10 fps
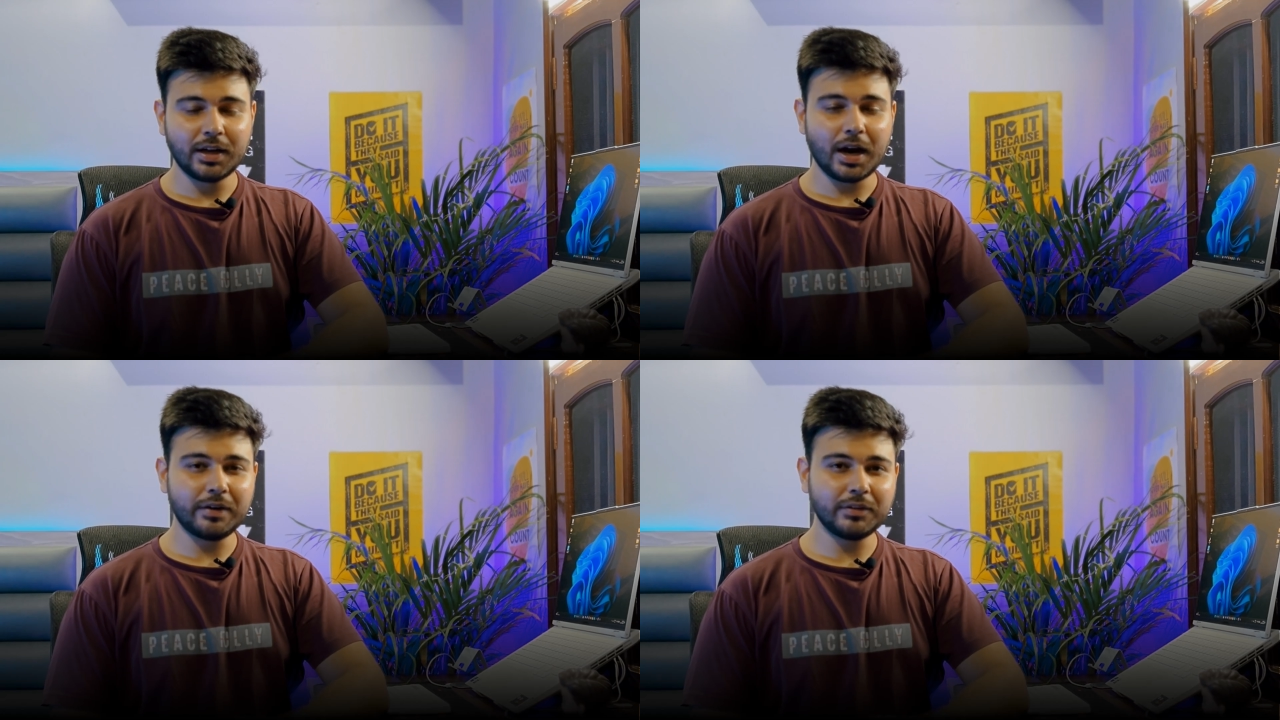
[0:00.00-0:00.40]

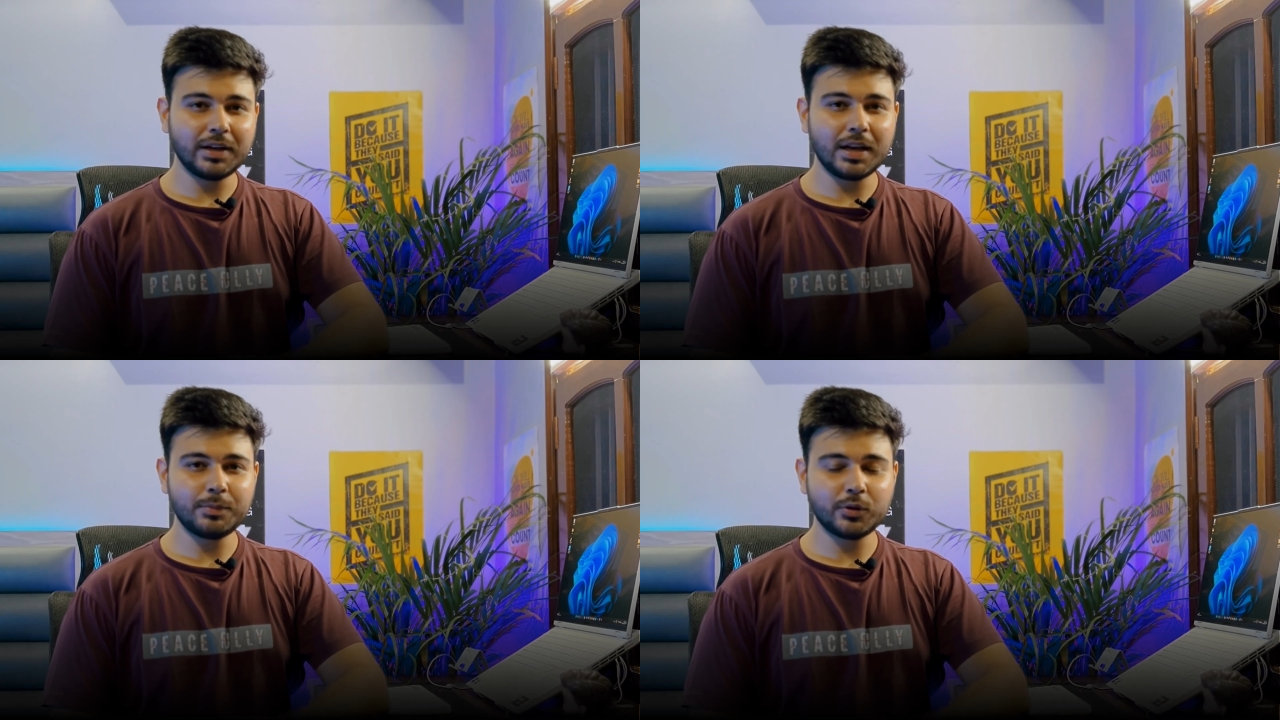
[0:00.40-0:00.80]
and will
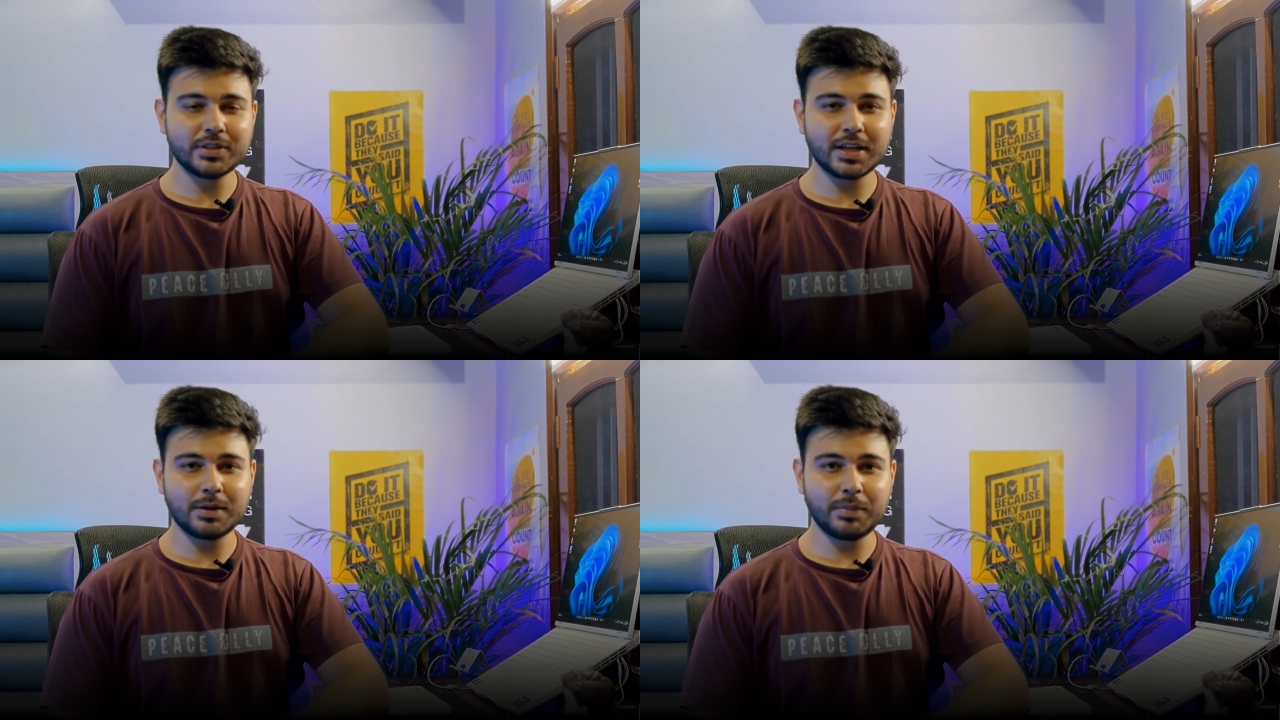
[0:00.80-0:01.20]
help you
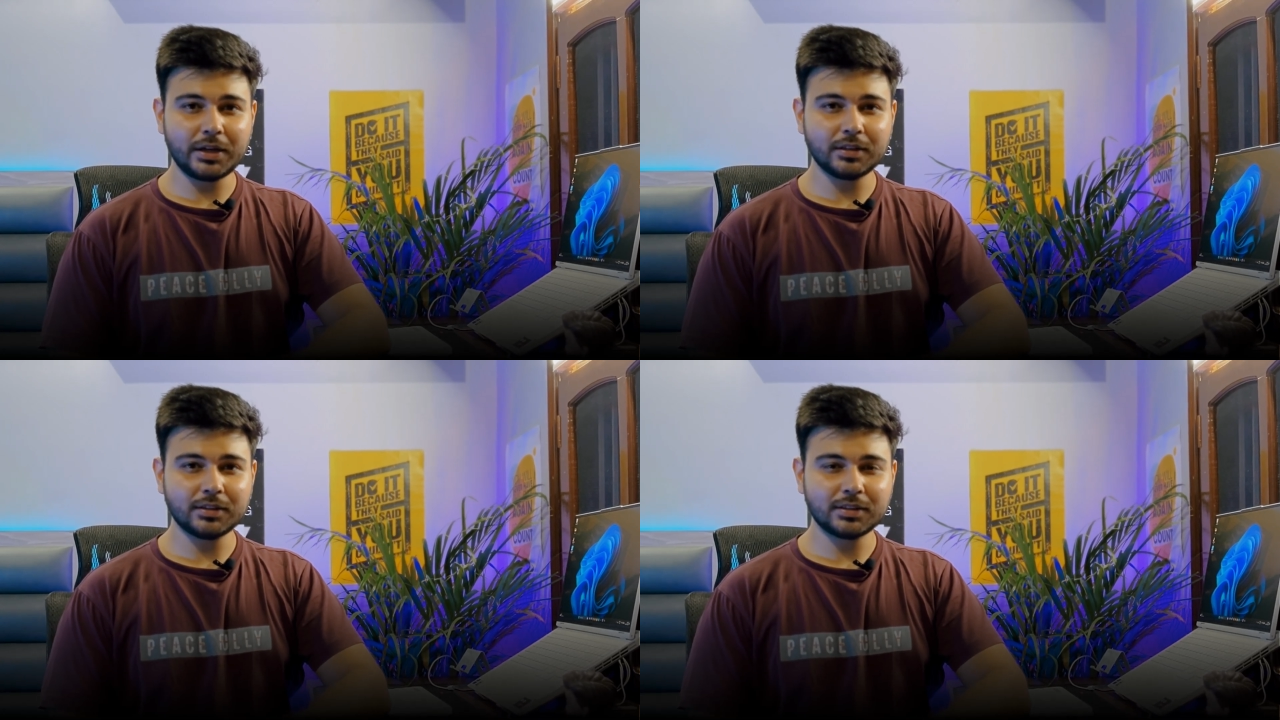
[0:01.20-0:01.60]
design
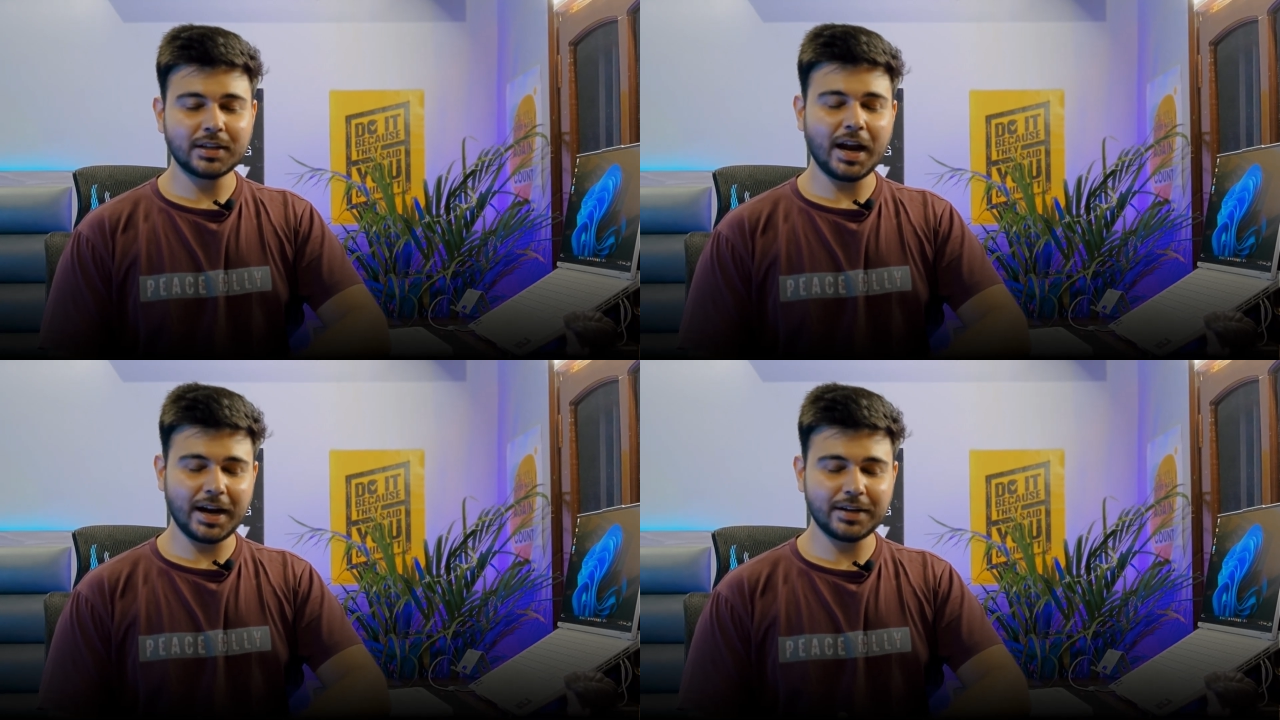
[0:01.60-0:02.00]
better
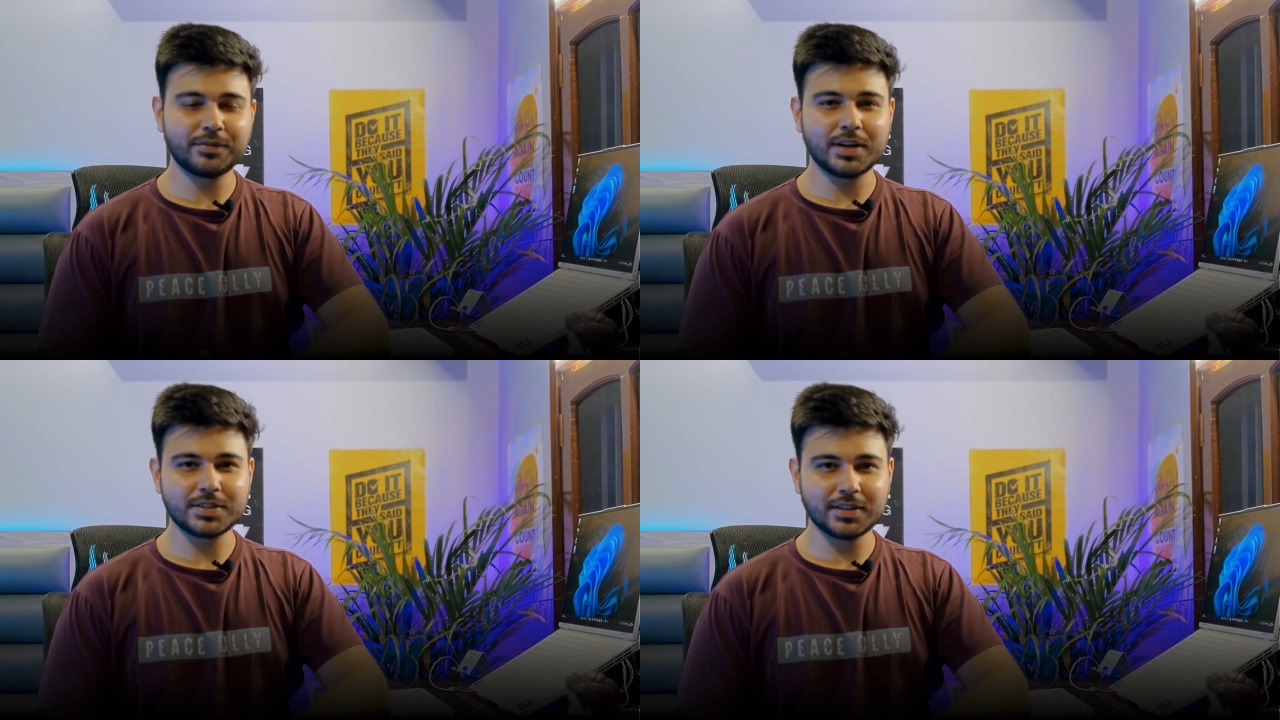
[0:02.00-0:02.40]
and
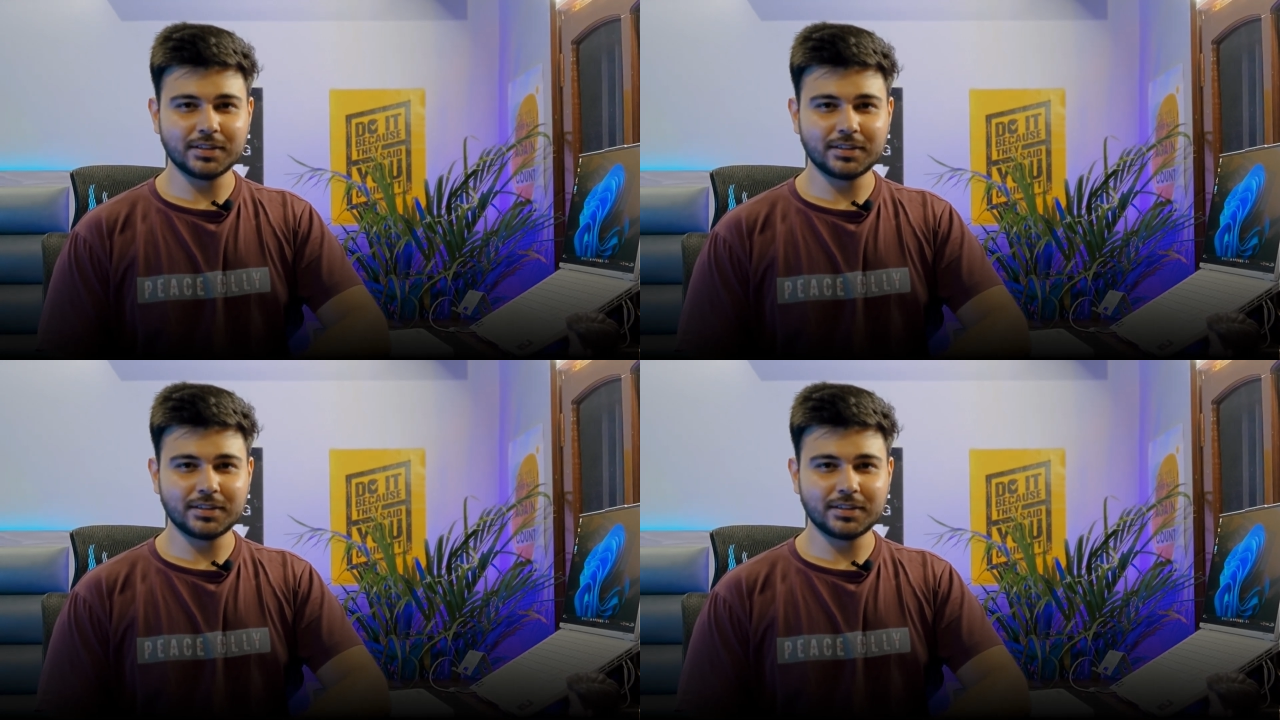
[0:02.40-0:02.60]
faster.